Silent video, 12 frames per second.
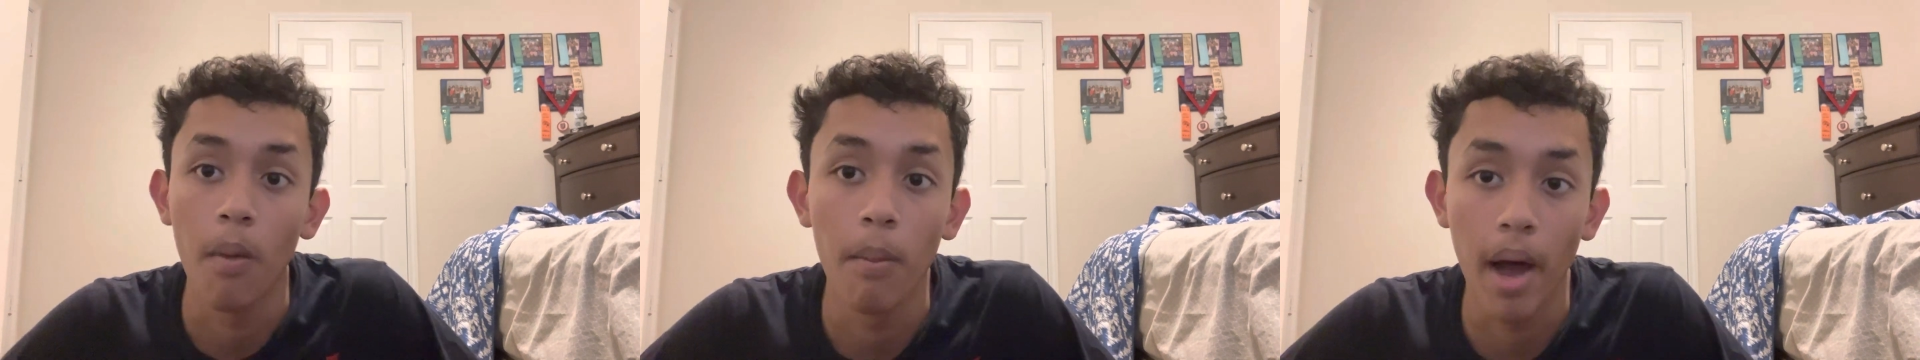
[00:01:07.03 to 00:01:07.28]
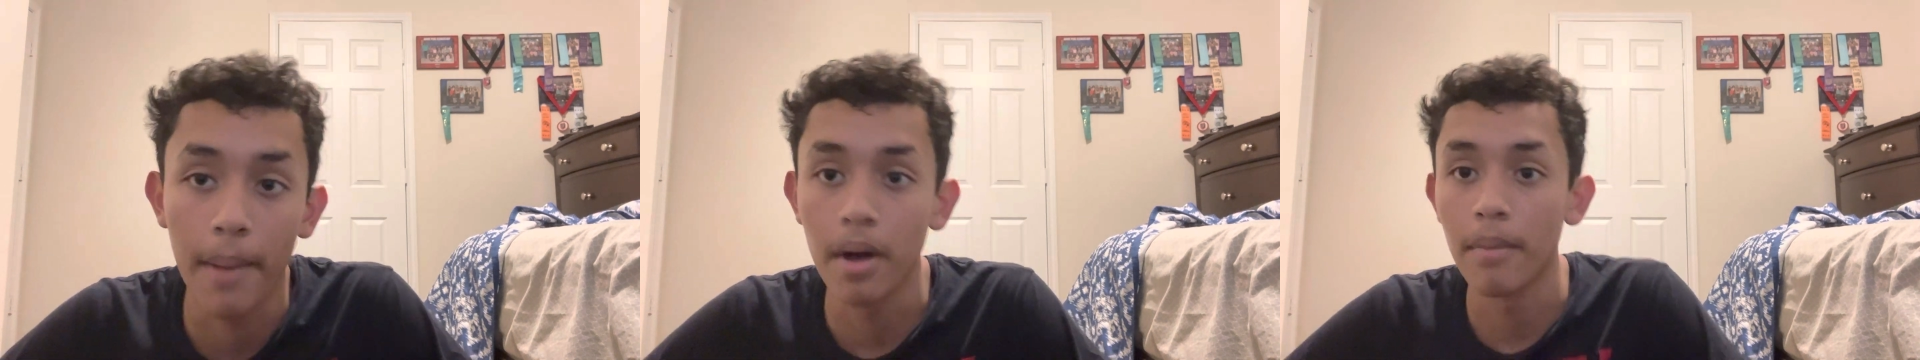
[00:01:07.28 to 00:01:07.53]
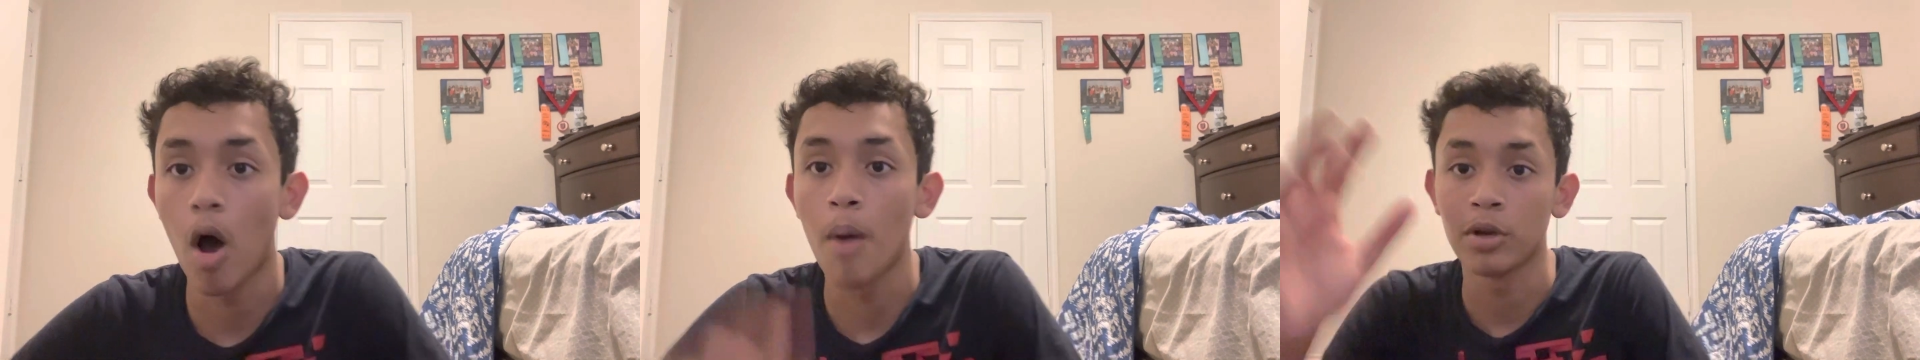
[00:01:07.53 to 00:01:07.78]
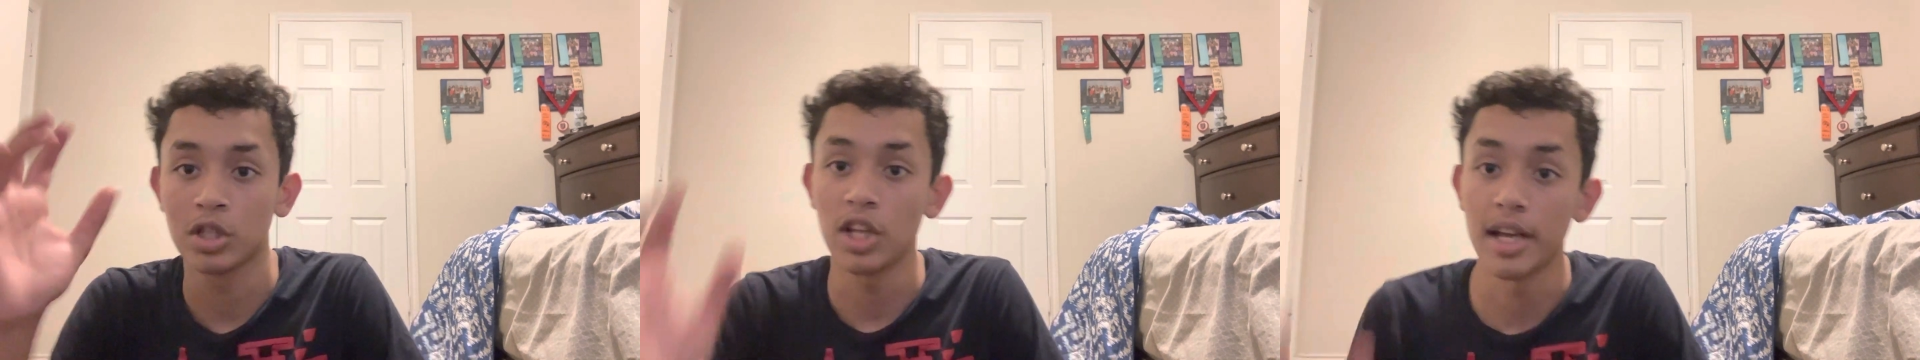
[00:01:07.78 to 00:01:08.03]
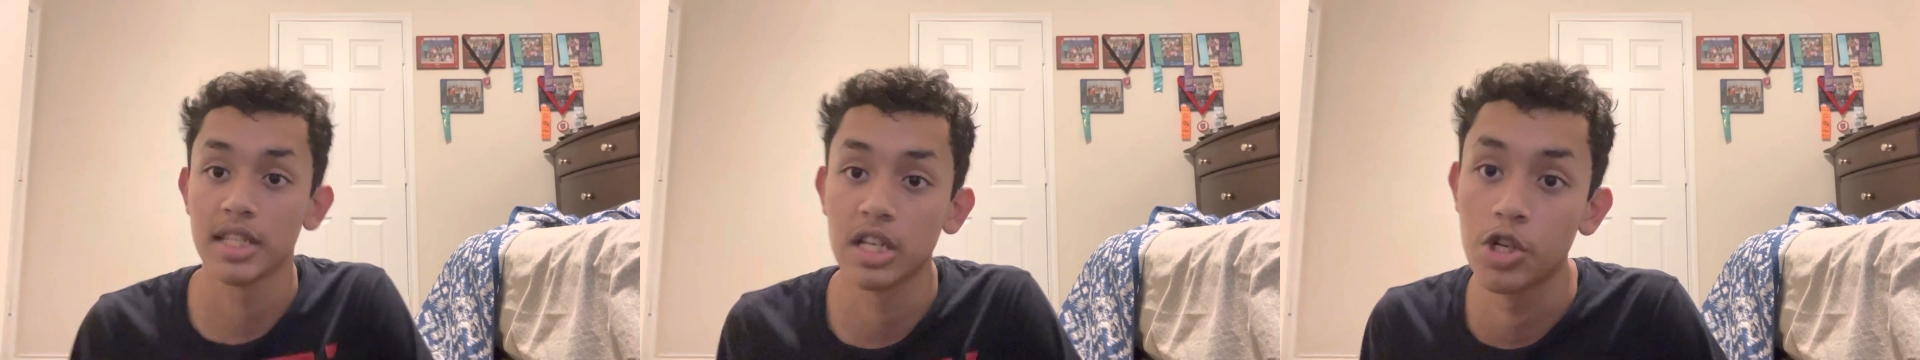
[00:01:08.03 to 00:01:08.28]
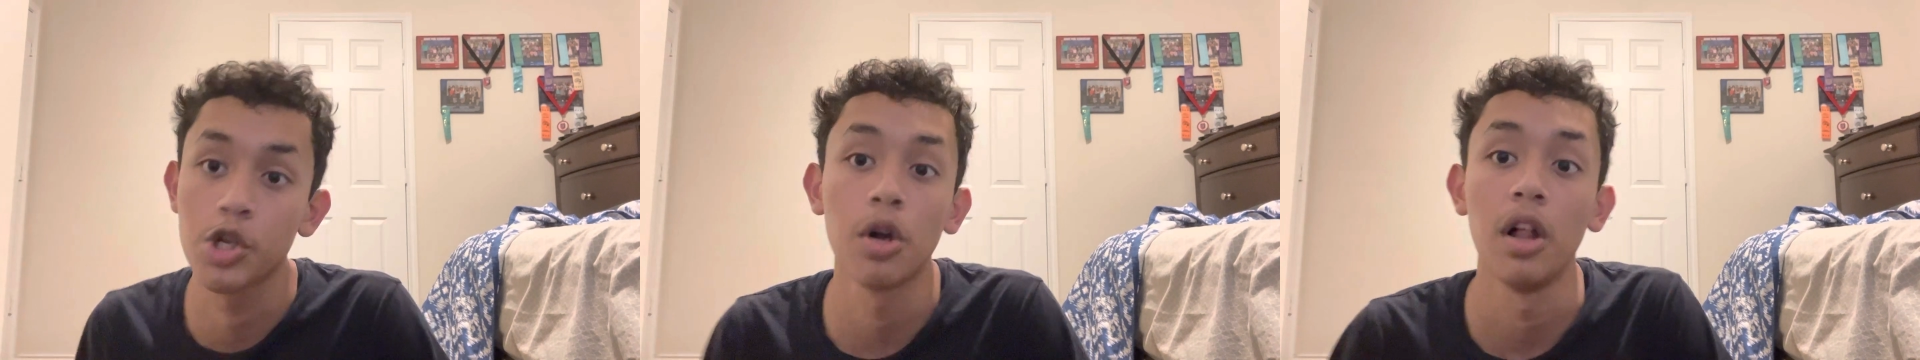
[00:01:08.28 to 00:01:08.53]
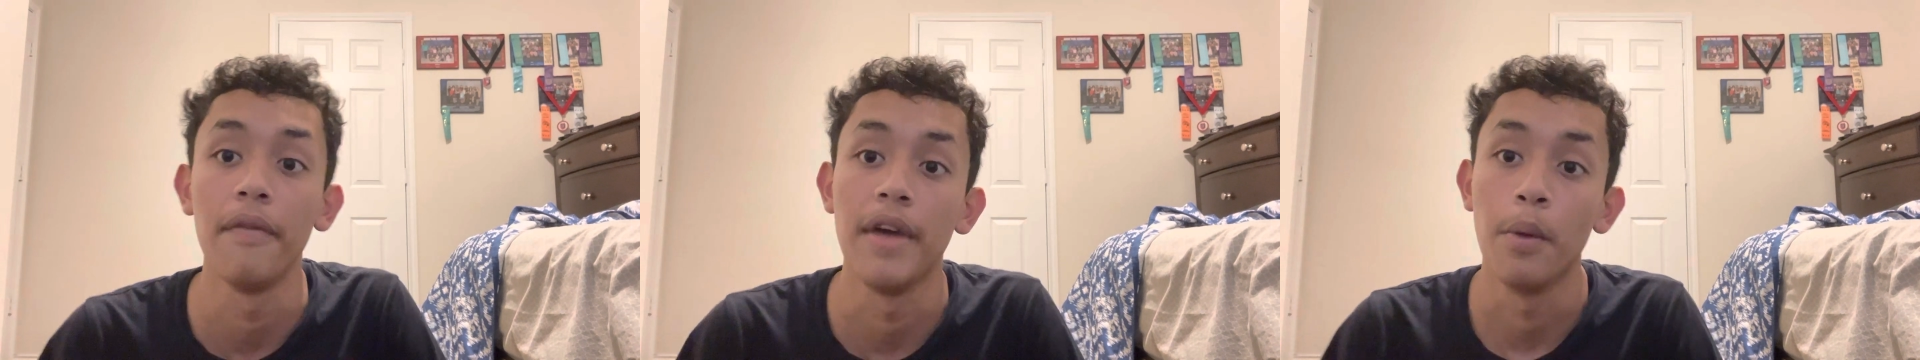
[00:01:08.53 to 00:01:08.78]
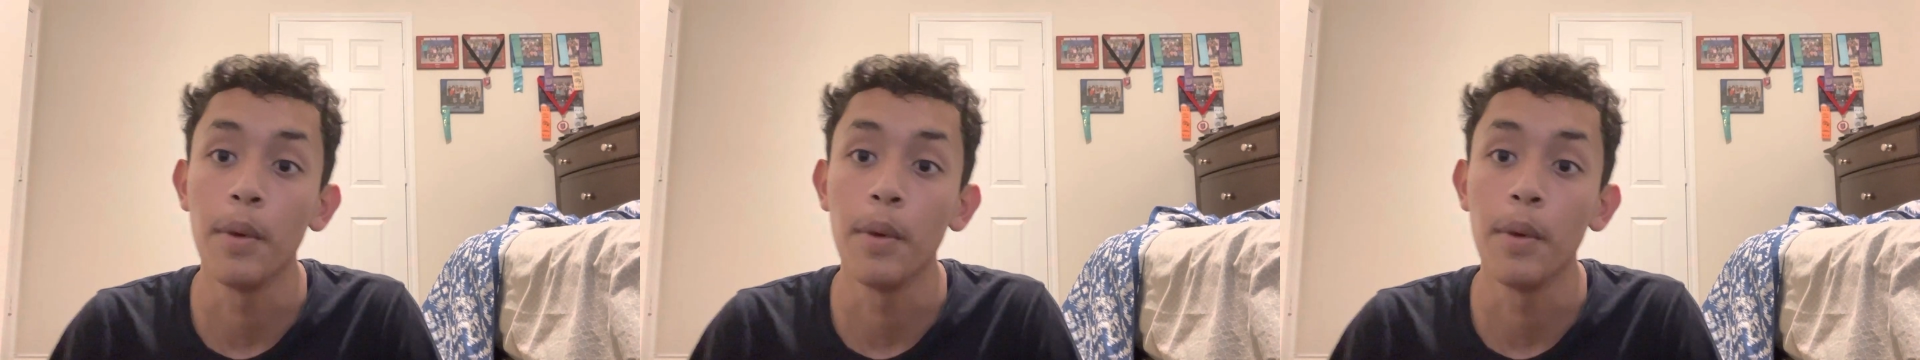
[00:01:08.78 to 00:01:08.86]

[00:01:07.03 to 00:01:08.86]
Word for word: my mom almost lost control of it.